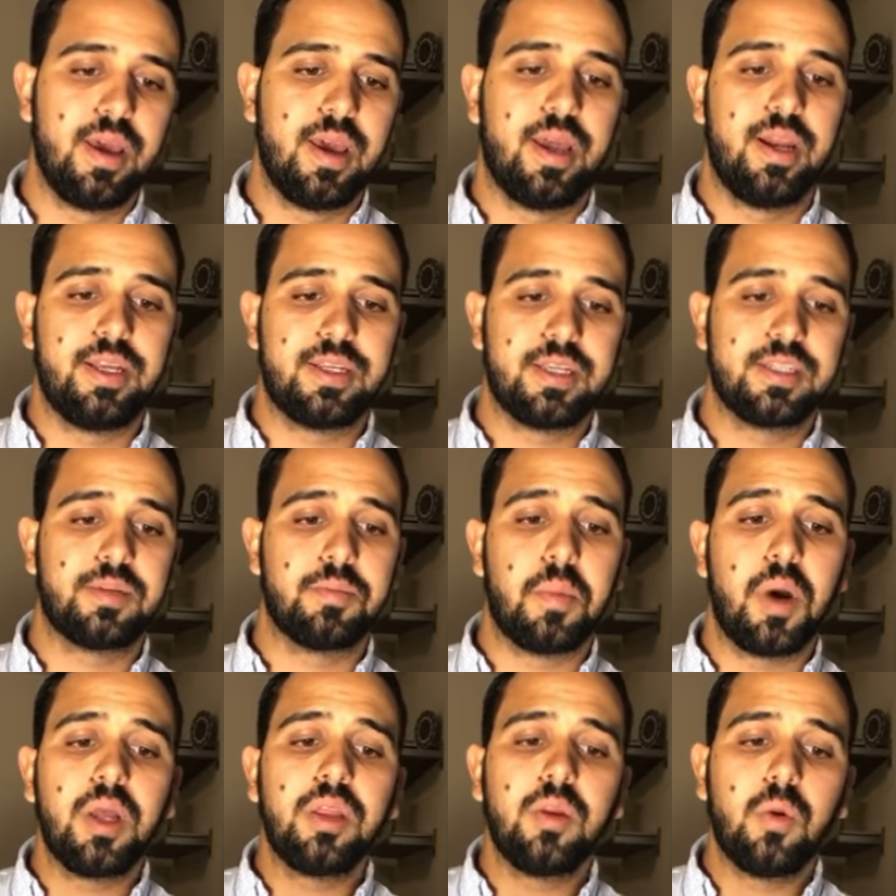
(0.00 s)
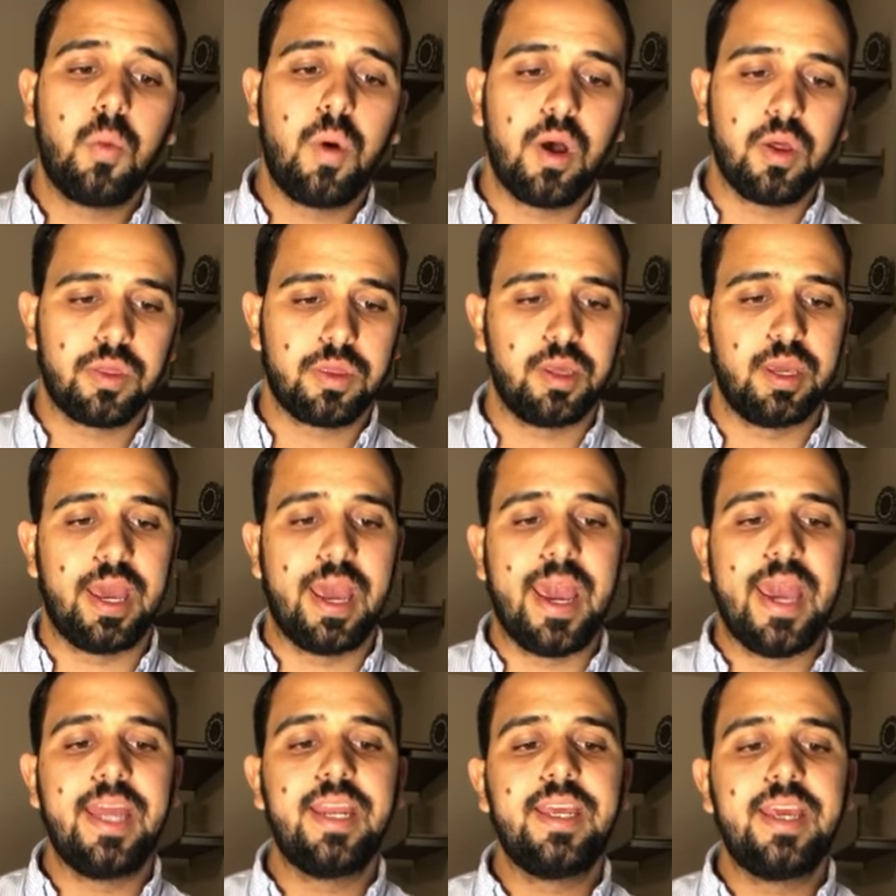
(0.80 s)
He says among the wealthy,
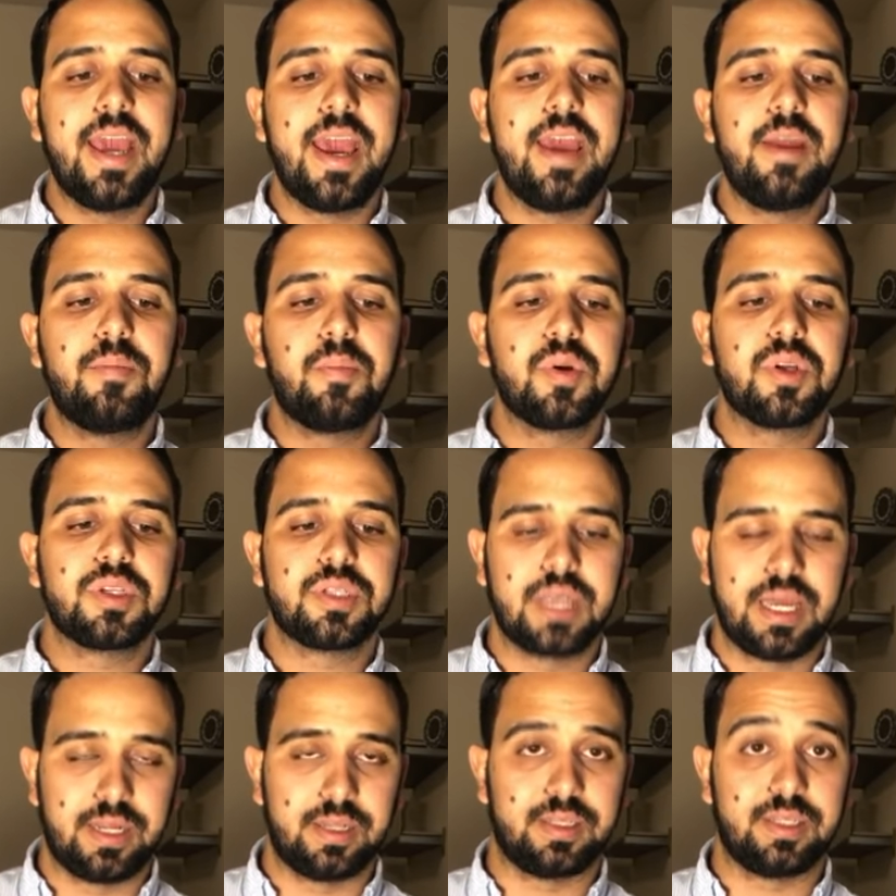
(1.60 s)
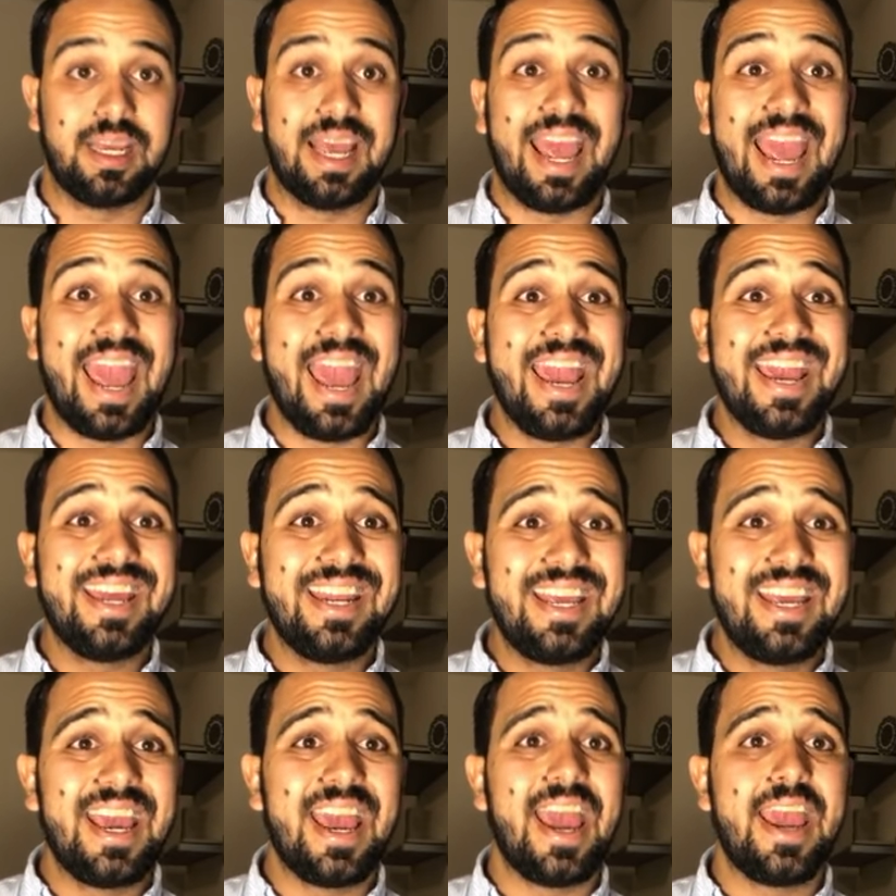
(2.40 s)
88%
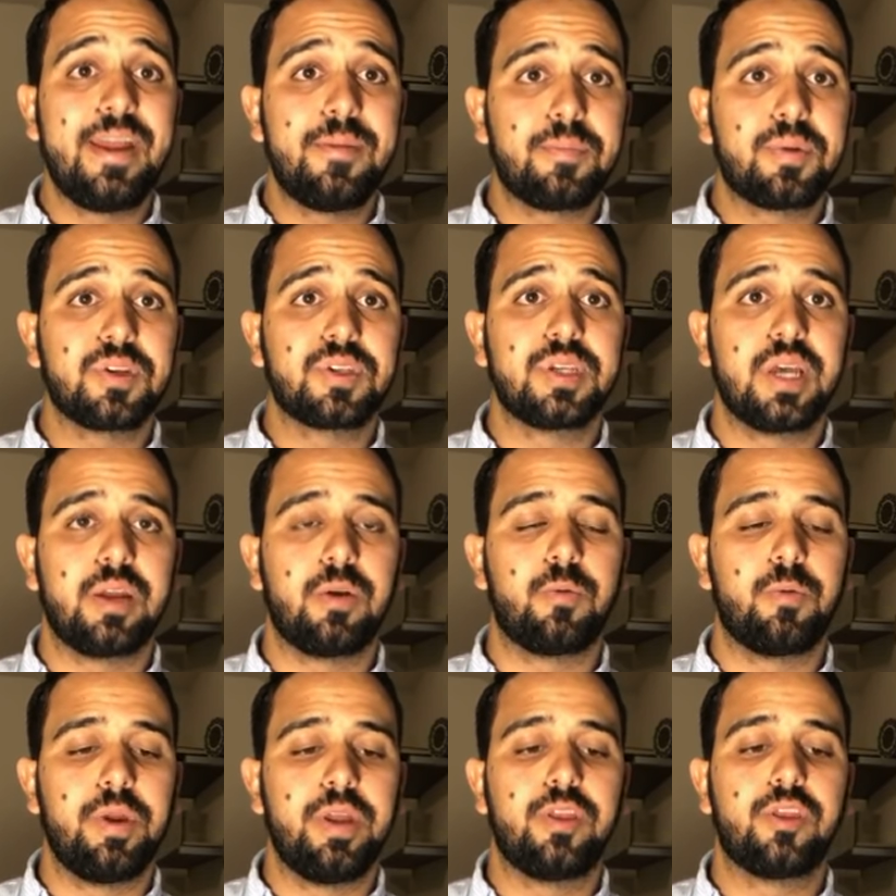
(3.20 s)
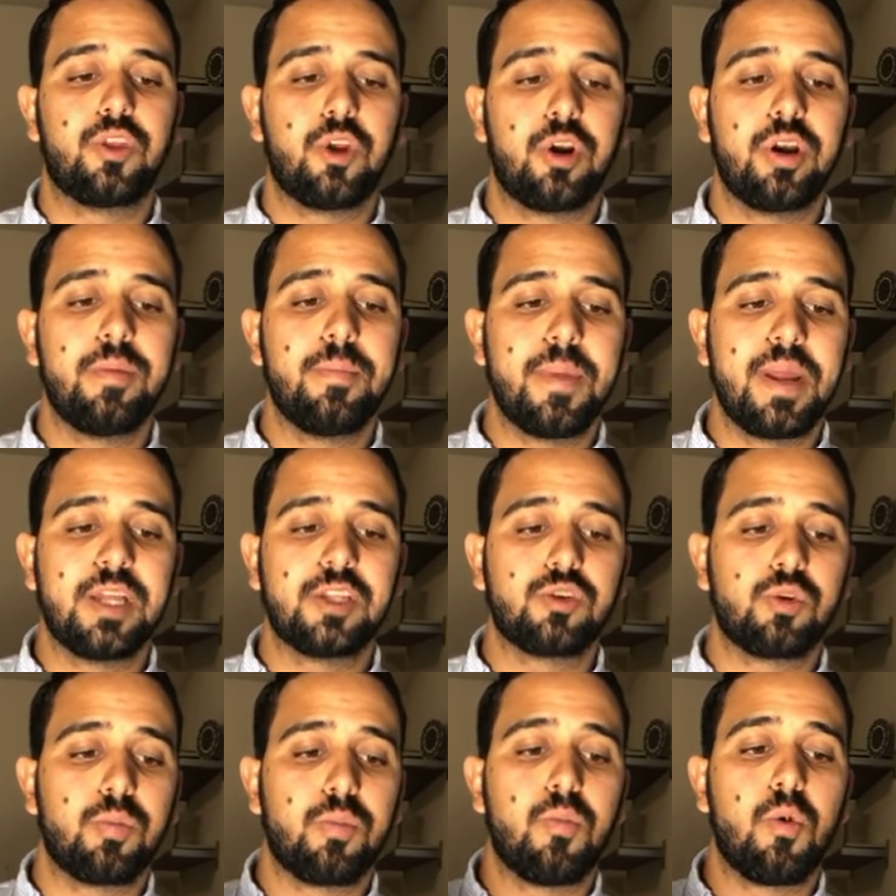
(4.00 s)
read 30 minutes
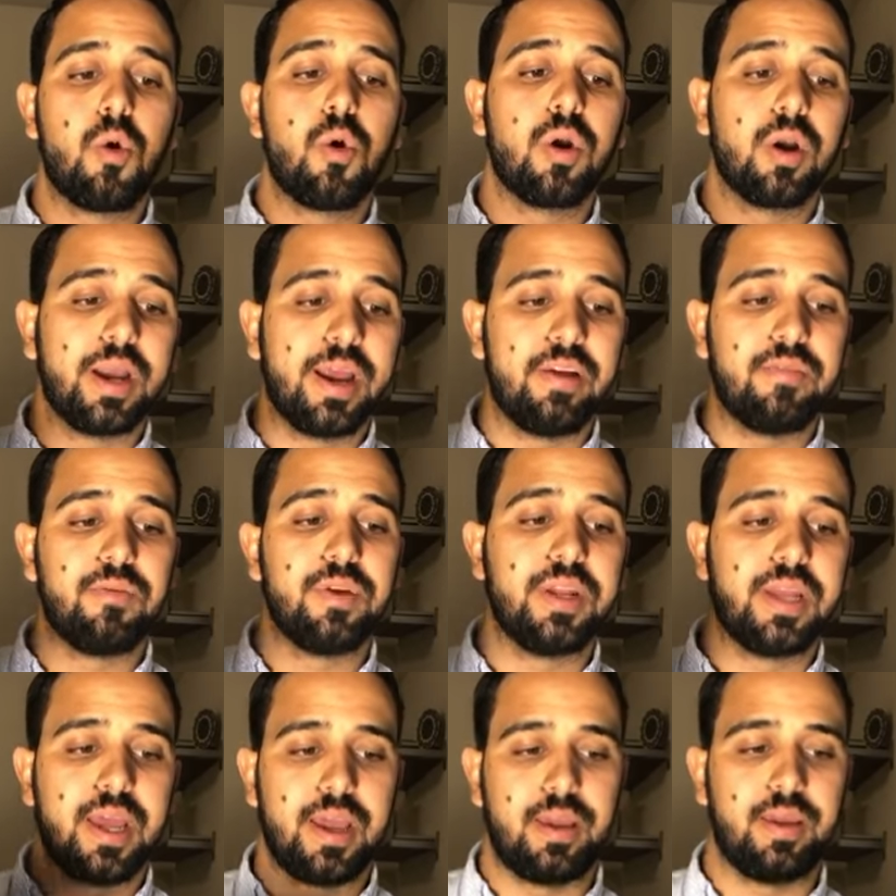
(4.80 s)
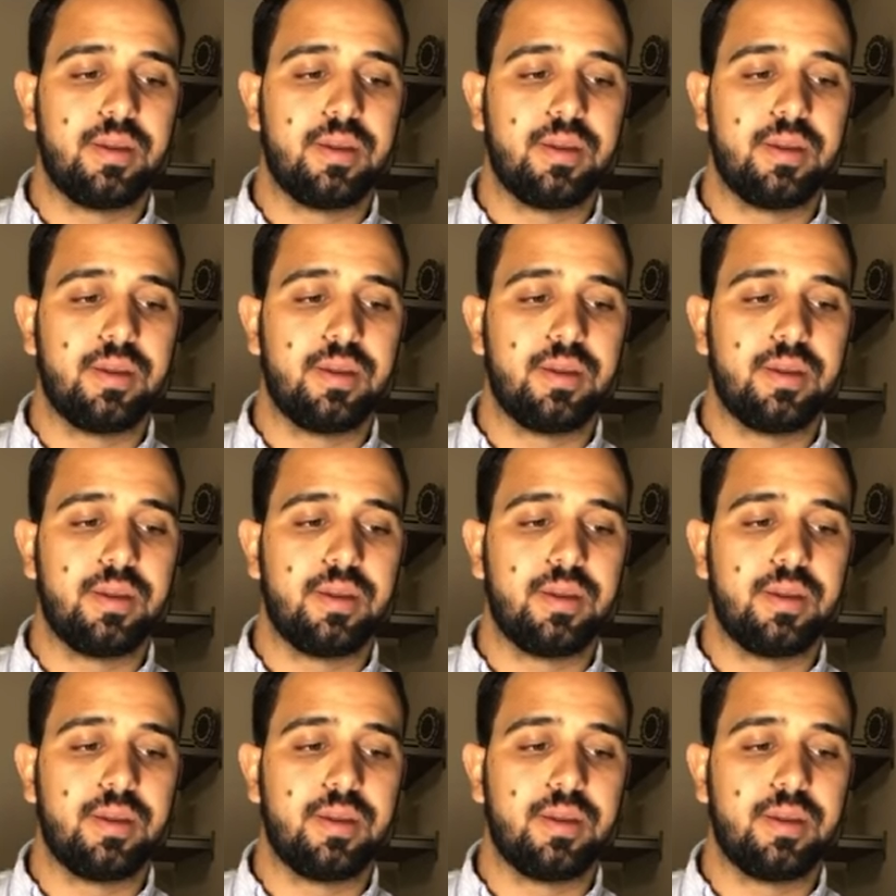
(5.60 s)
or more every day.